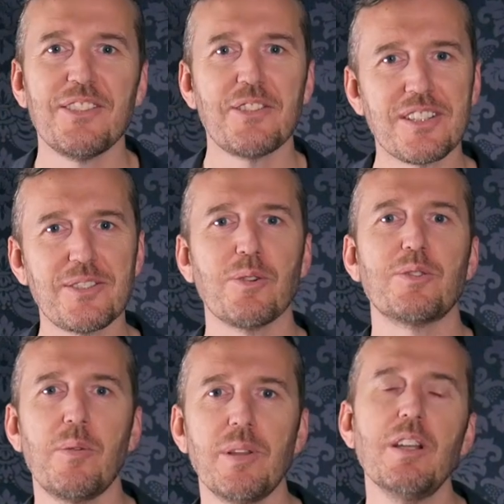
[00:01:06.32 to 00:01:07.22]
to just talk
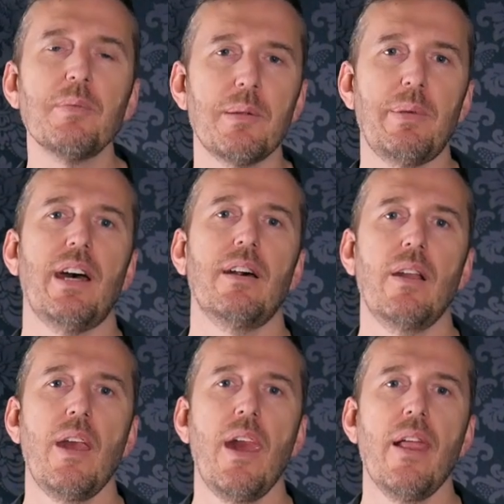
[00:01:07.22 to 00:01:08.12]
to him a little bit about,
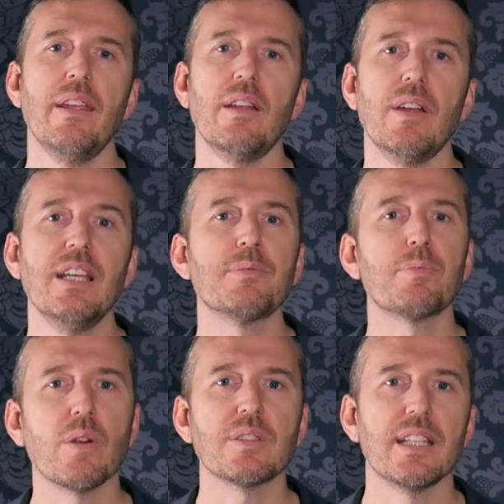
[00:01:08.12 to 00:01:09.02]
you know, his
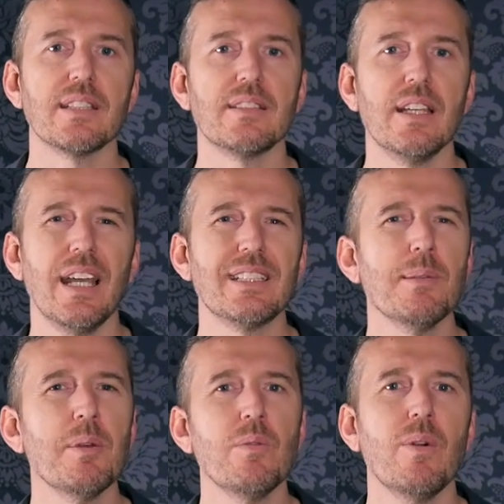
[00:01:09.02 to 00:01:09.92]
process and
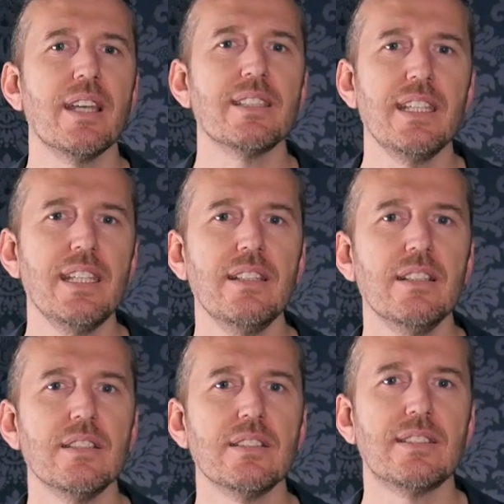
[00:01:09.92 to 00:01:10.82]
some of the ways he
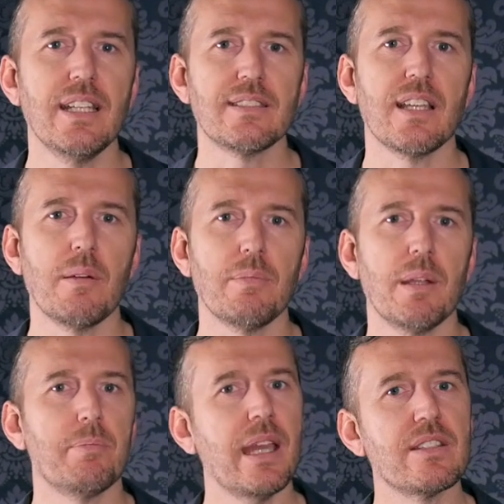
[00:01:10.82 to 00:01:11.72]
sets up
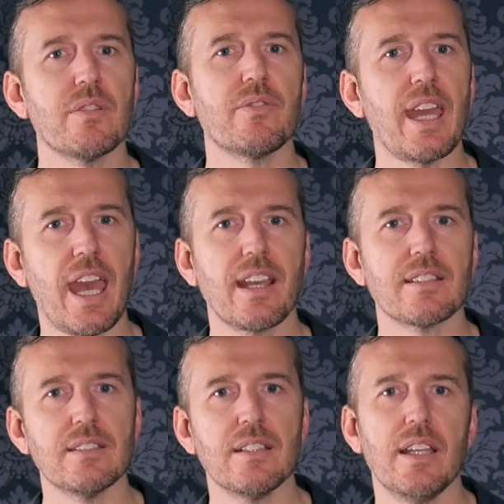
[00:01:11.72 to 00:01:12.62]
and pays off
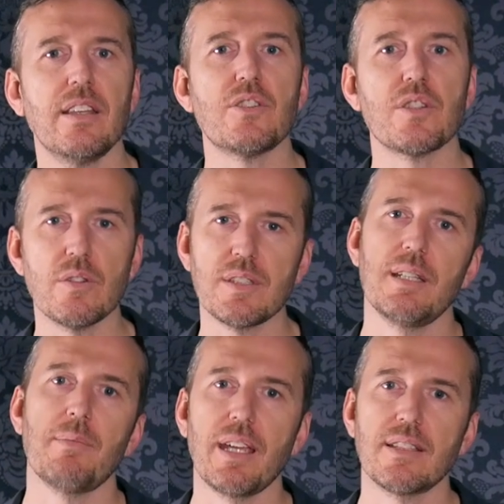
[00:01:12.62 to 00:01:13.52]
gags in the shows that
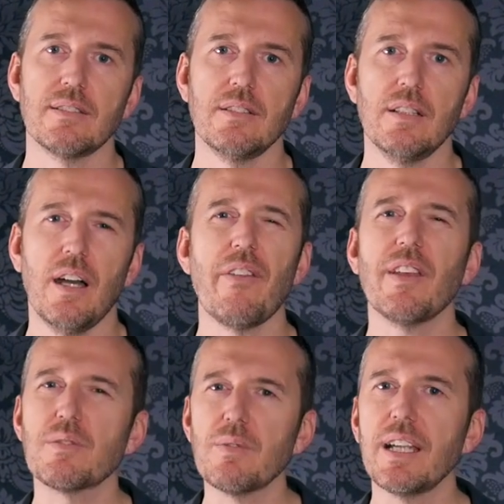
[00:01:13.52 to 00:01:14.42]
he makes. I
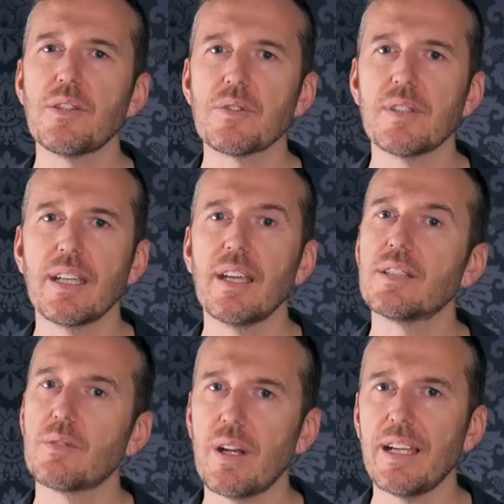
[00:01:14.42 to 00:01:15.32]
think it's really interesting.
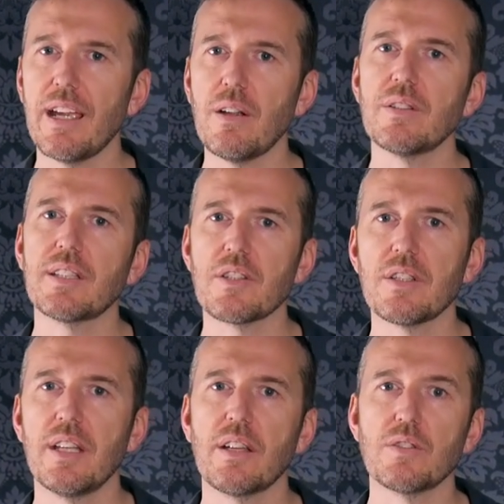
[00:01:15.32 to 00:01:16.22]
It's quite a narrow
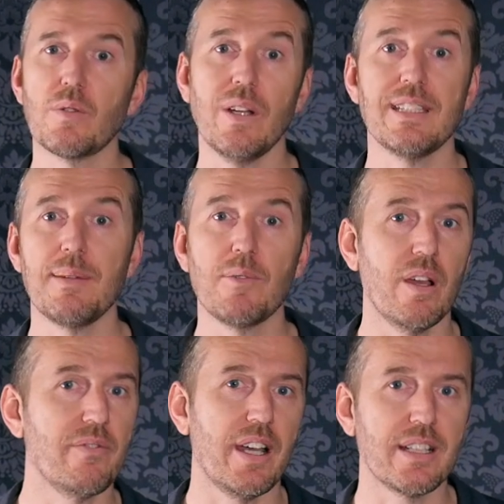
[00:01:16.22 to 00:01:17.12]
discussion that goes quite deep,
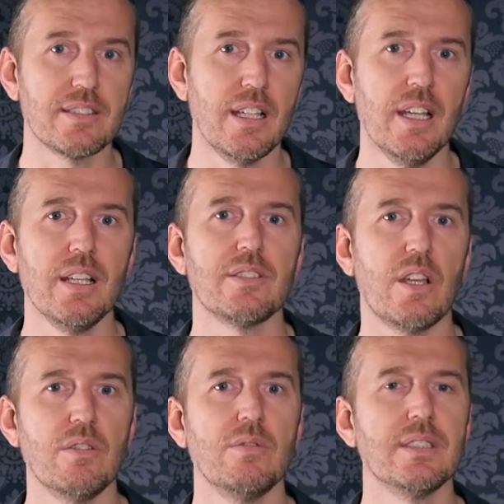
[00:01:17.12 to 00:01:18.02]
quite fast.
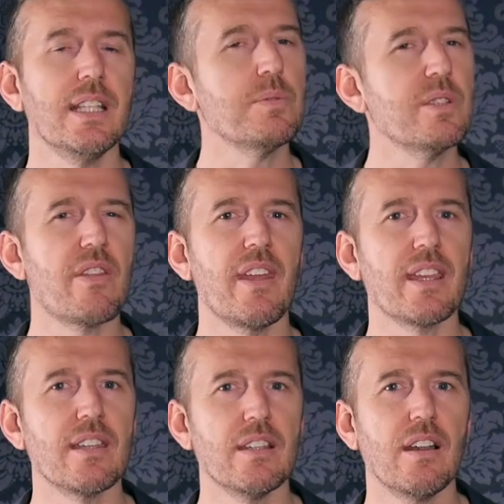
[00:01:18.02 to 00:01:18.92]
So tell us what you
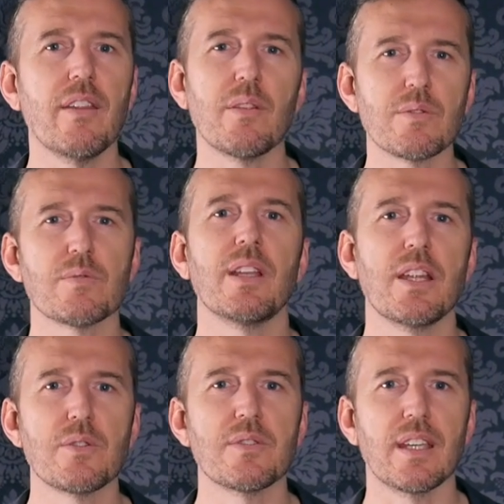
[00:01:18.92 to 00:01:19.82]
think. I thought it was really
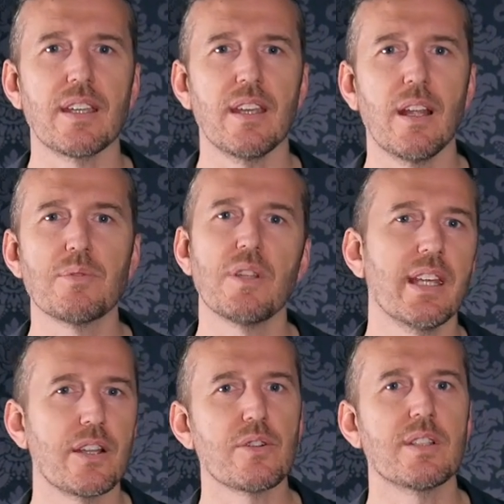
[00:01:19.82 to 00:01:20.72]
interesting, and I'm certainly
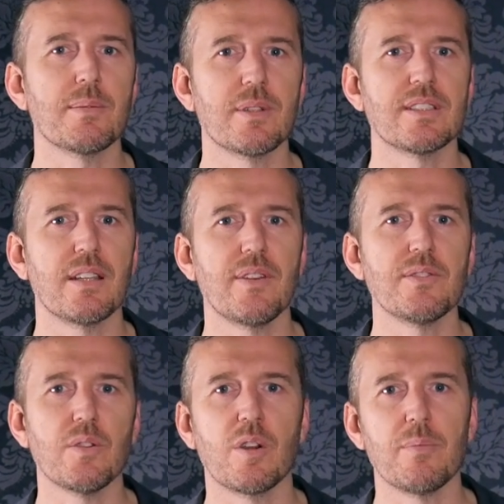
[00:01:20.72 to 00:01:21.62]
going to try some of the stuff he
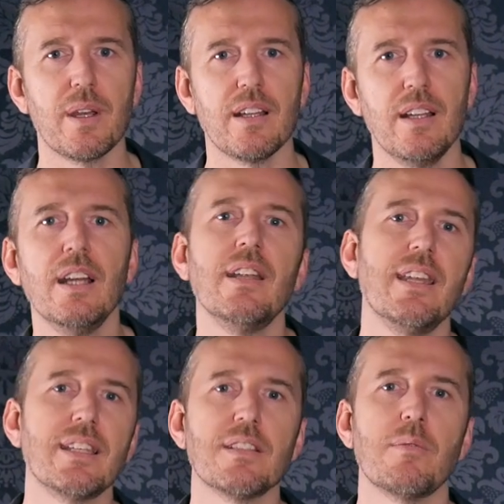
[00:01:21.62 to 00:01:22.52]
was talking about
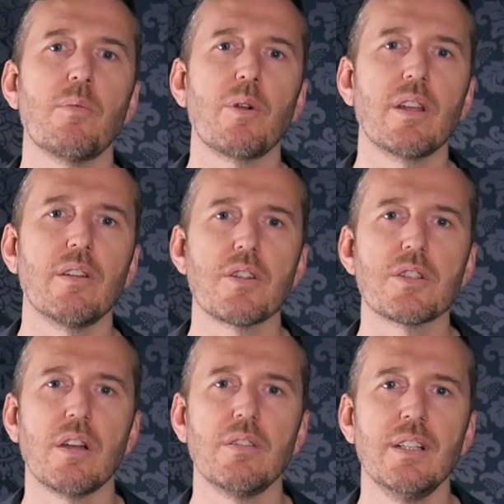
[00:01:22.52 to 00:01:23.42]
next time I'm working on a
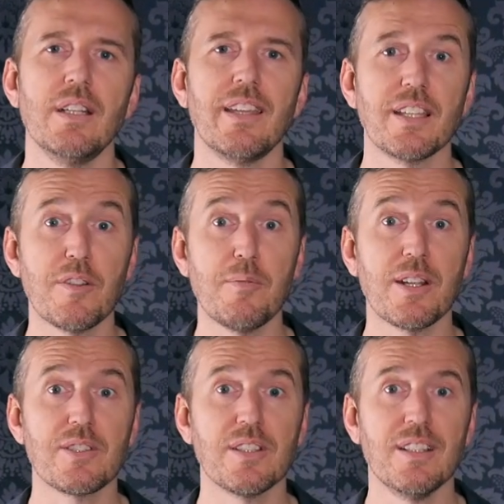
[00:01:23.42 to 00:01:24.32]
show. Thanks very
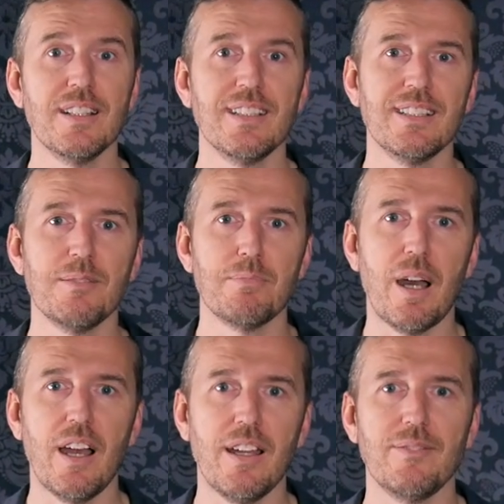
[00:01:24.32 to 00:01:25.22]
much.
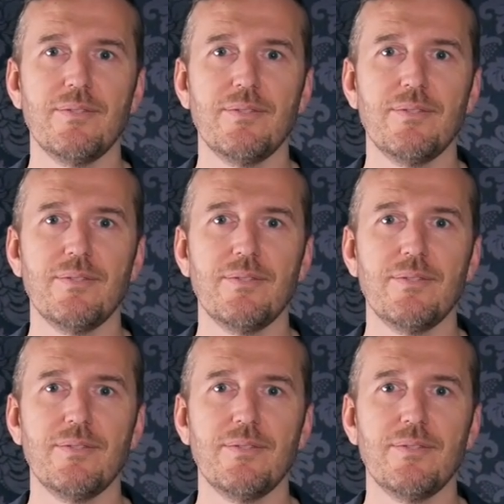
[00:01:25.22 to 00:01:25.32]
Bye.